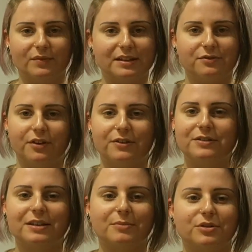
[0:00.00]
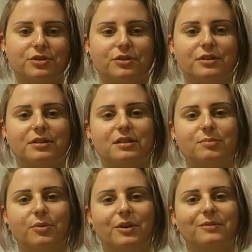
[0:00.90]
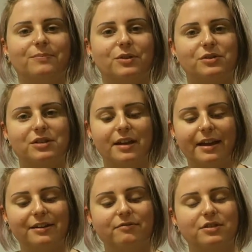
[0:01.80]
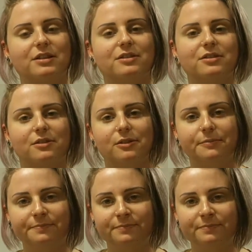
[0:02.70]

As far as I'm concerned at this point, there's 9 of these, so